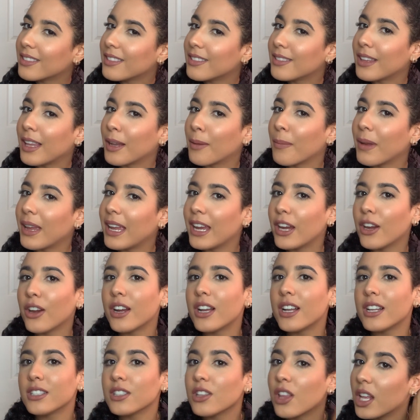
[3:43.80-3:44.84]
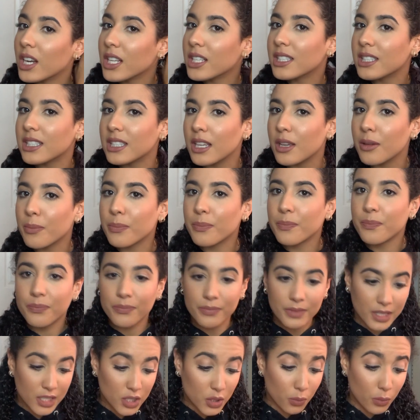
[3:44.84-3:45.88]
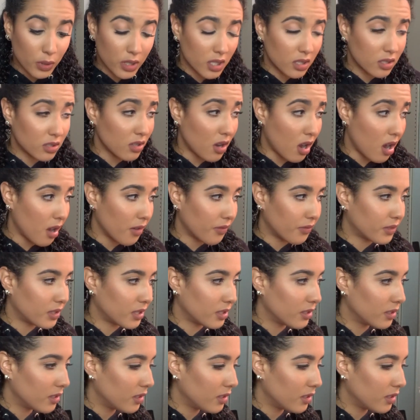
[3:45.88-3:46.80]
like my hair has a lot of slip. It's really soft.